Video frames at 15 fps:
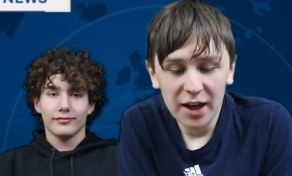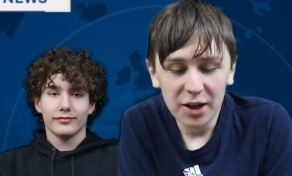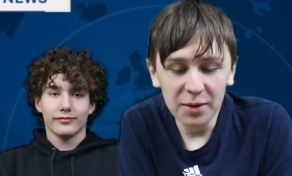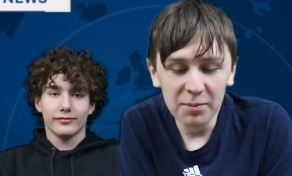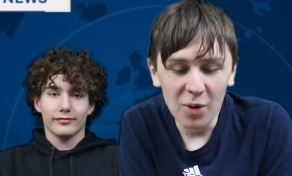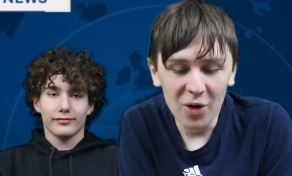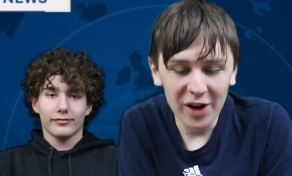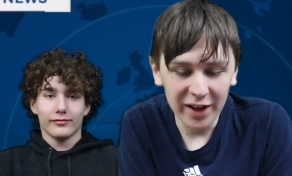
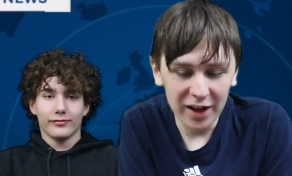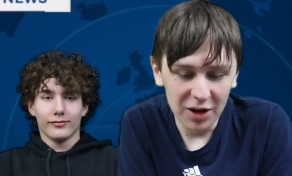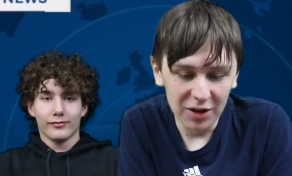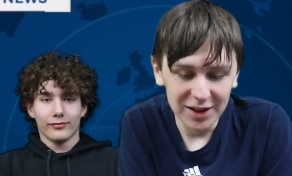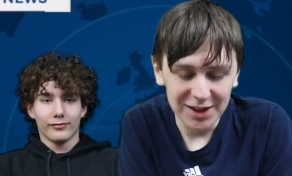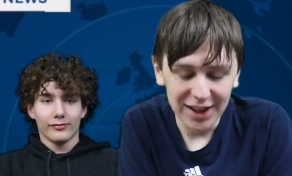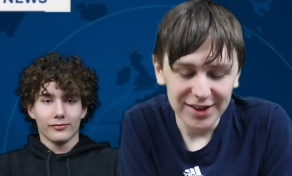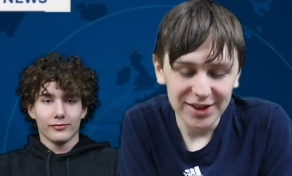Speaker 1: Good morning,
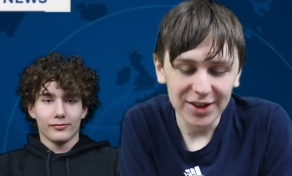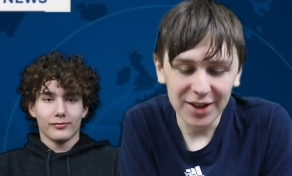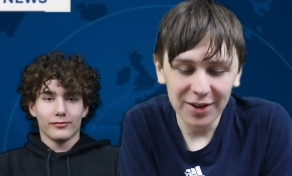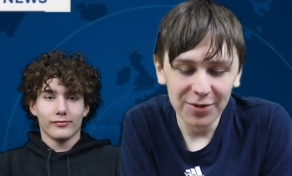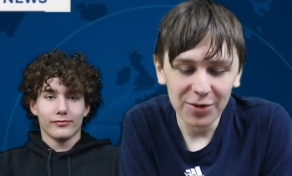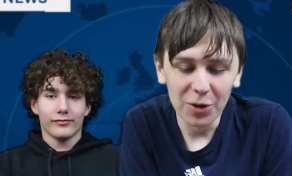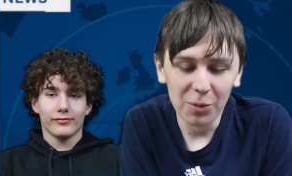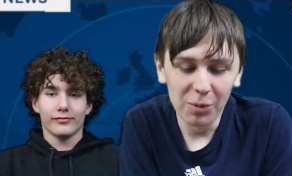OHS. Looking
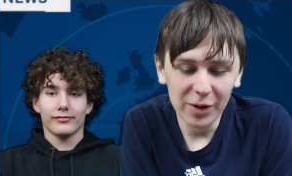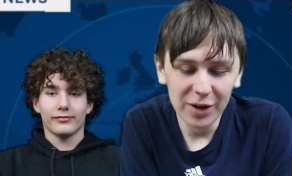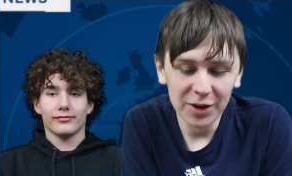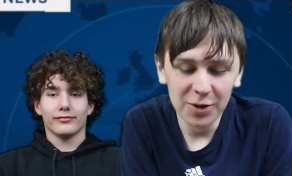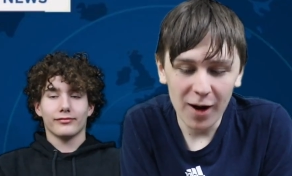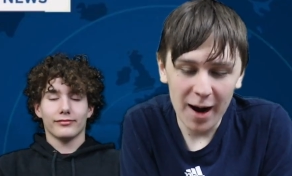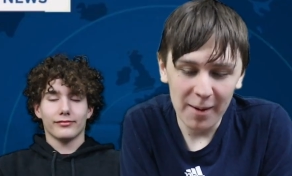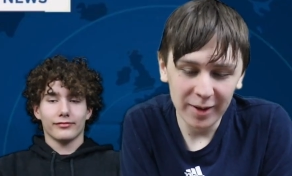for a weird
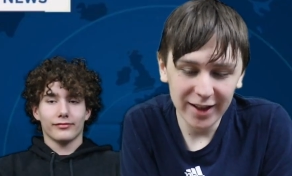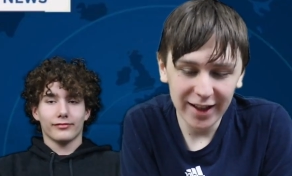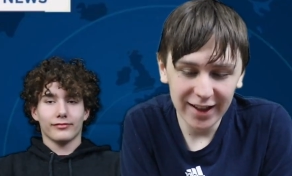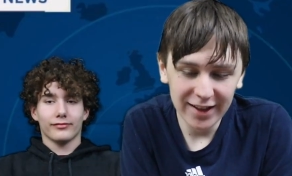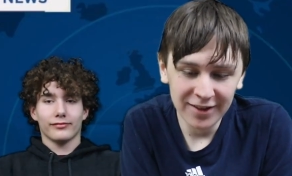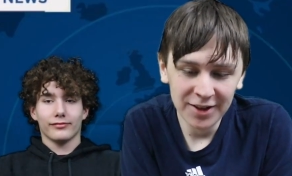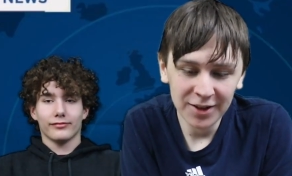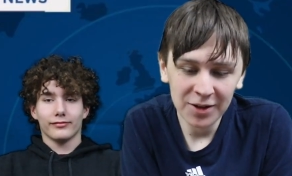new hobby to get
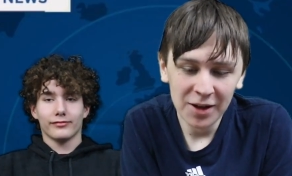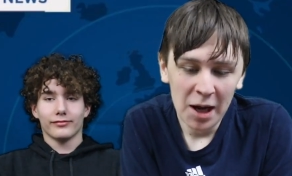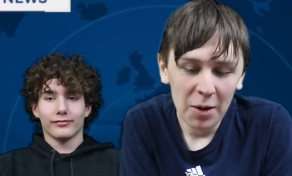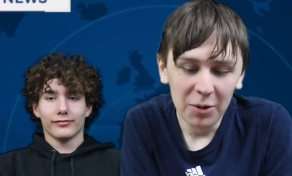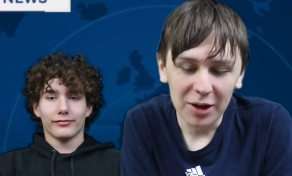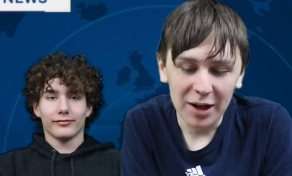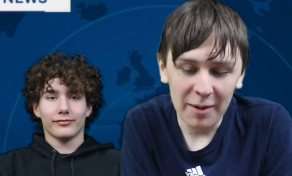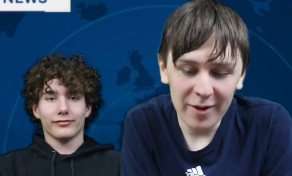into?
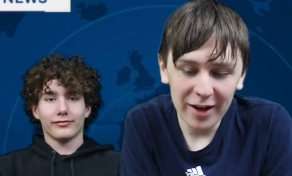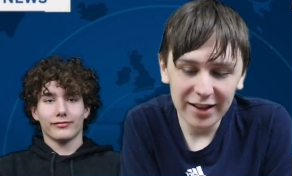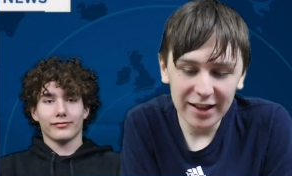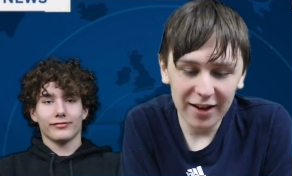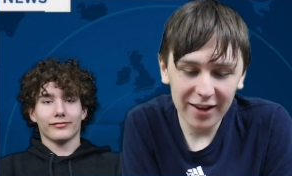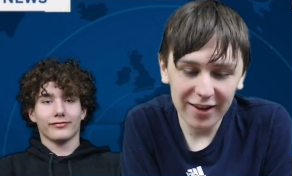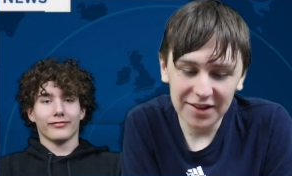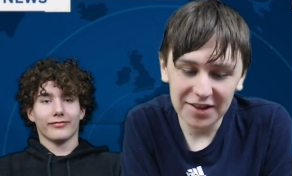Well, come on
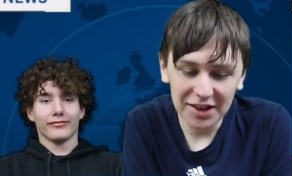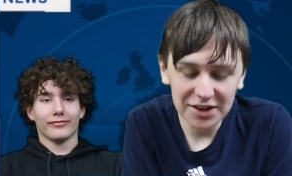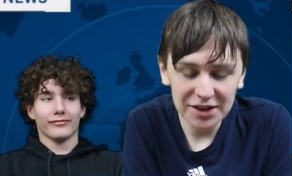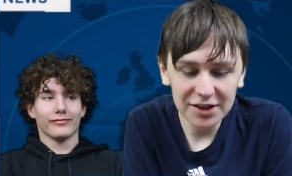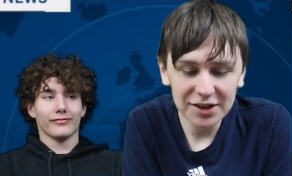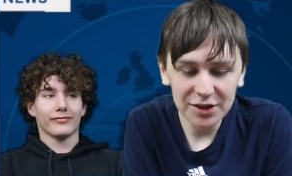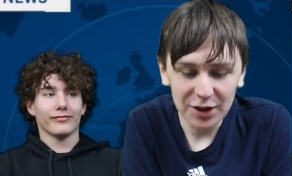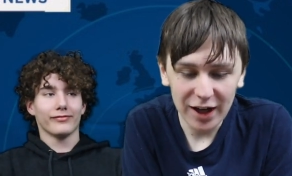down to the
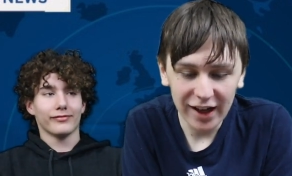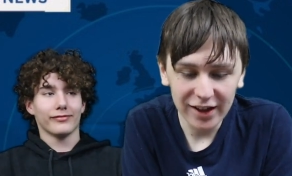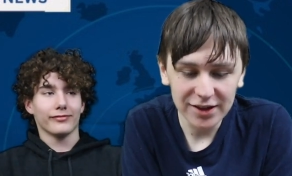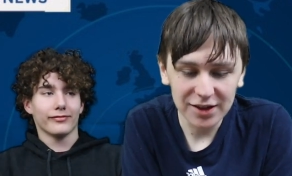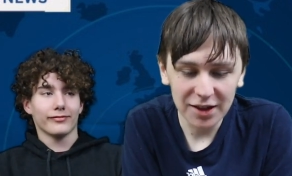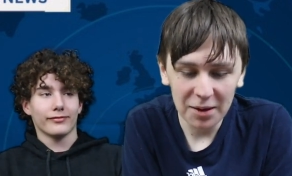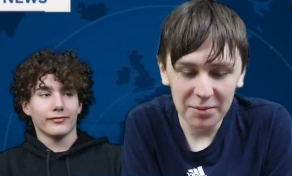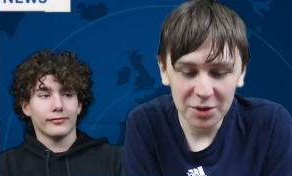Dungeons &
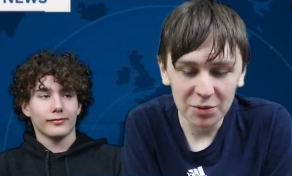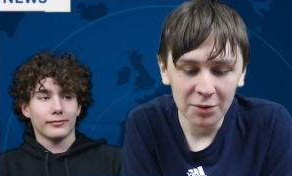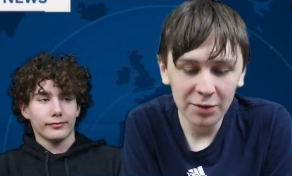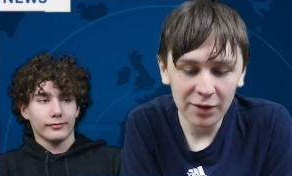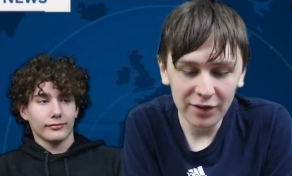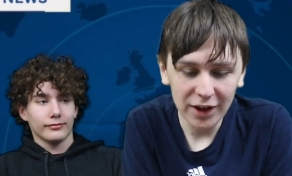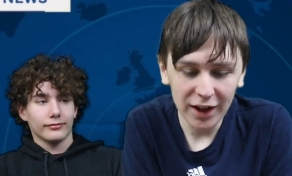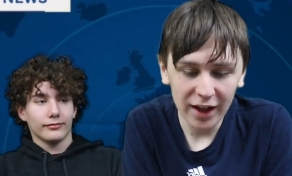Dragons Club in room
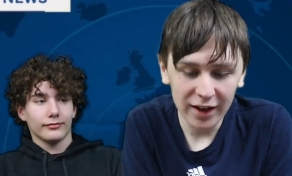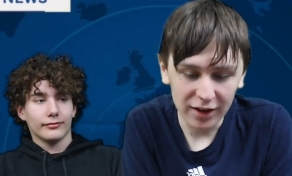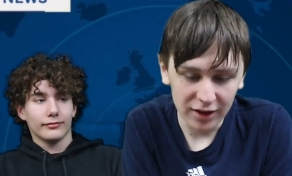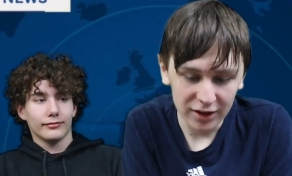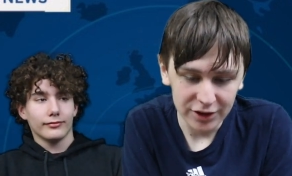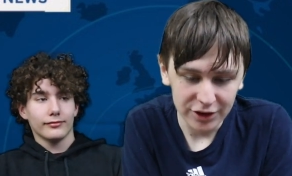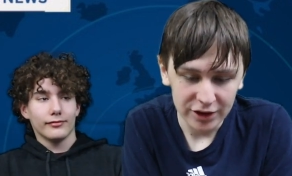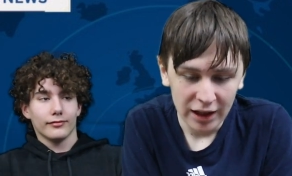58 at
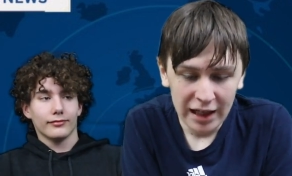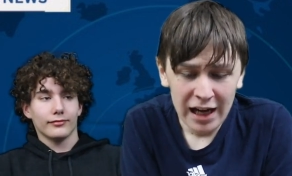lunch.